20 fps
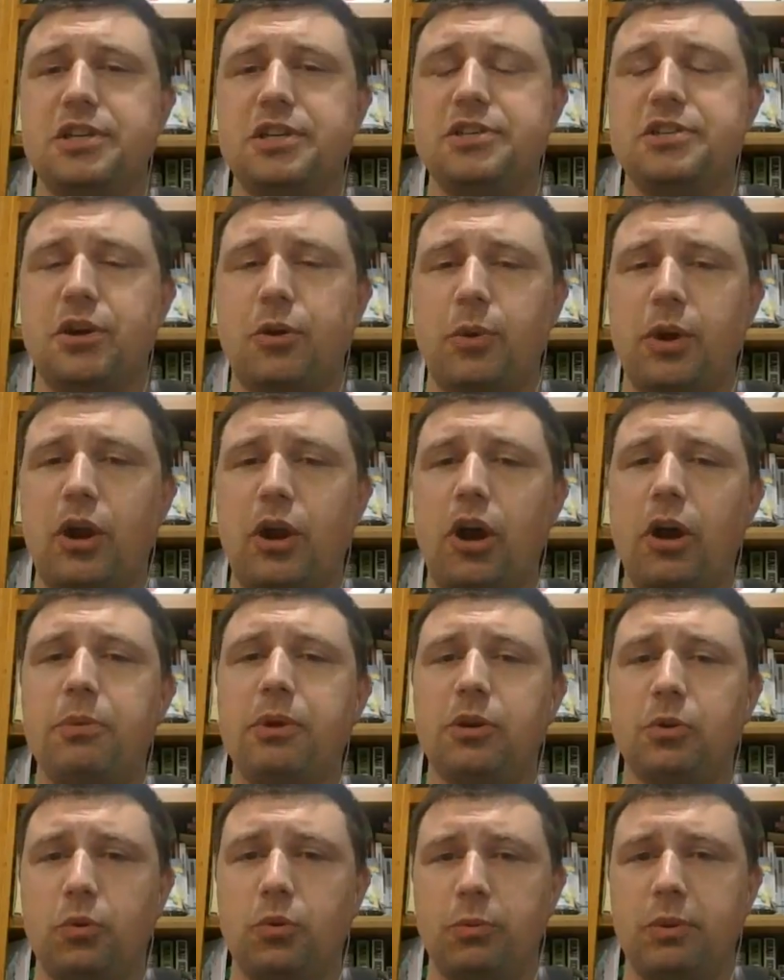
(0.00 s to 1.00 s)
so we're
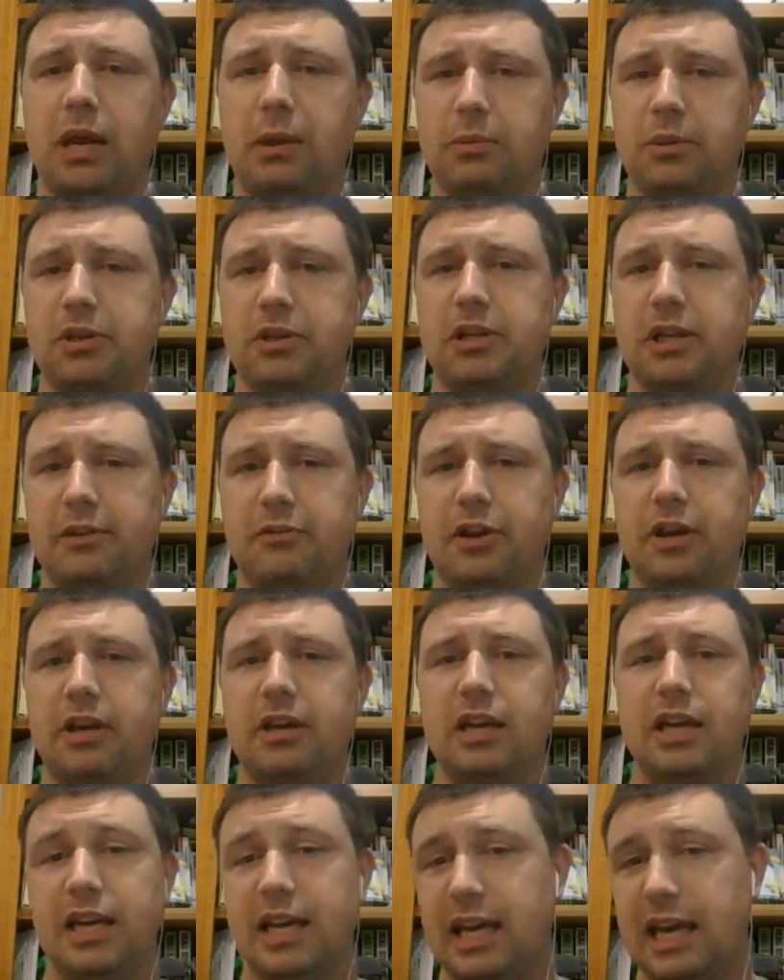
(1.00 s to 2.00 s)
hoping we'll be able to deliver
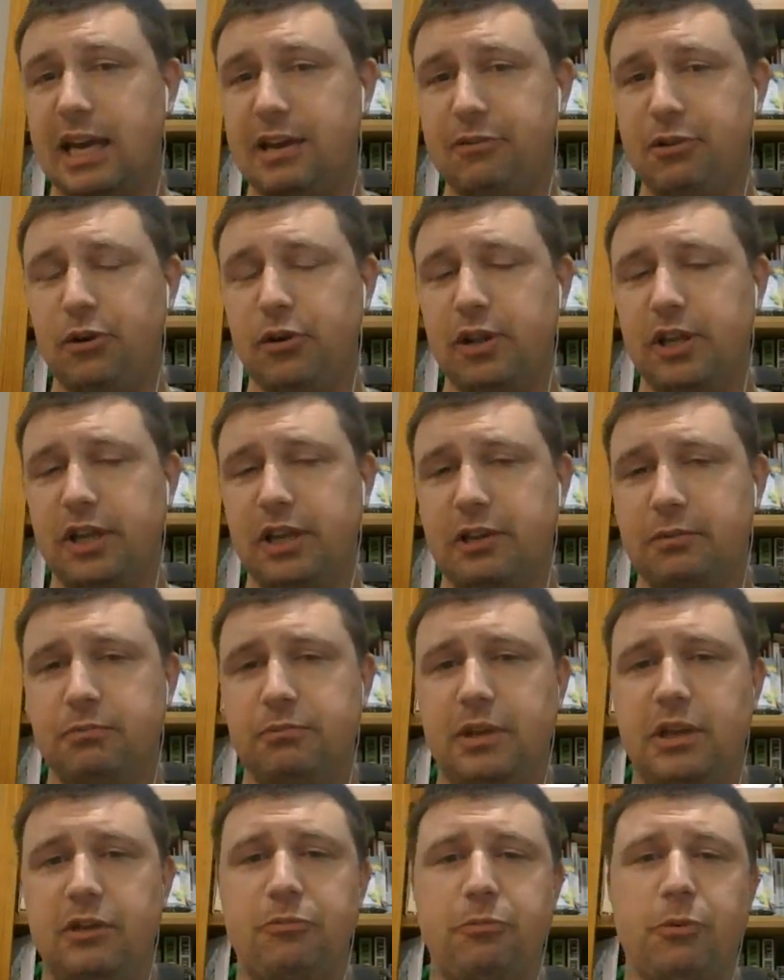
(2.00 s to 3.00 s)
even earlier
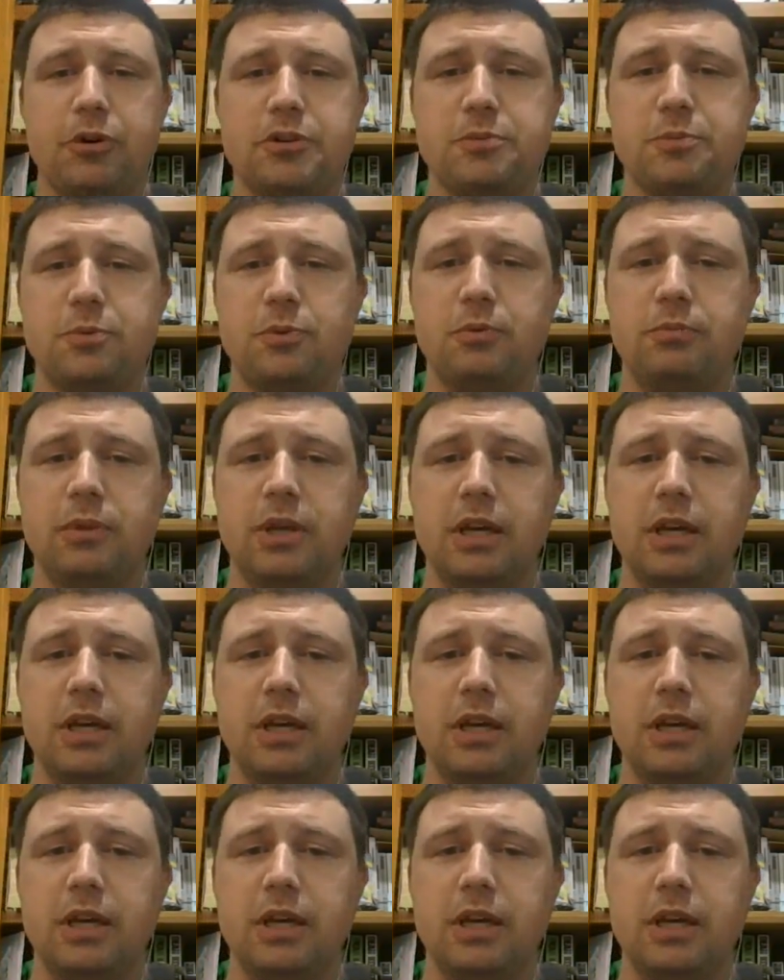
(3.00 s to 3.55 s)
if possible.